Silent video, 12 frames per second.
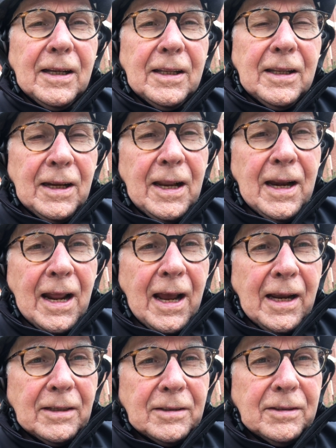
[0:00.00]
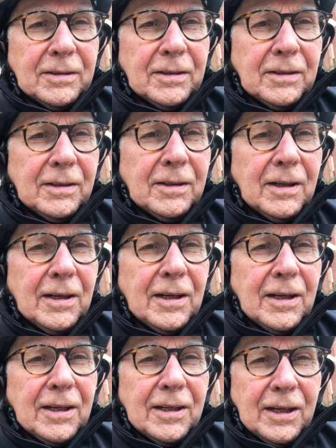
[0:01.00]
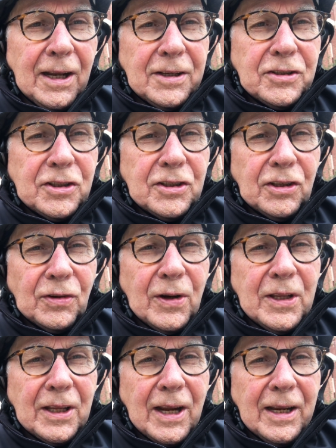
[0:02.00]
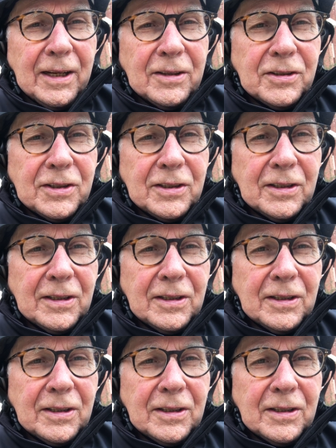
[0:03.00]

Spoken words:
the NEAT Act does three things.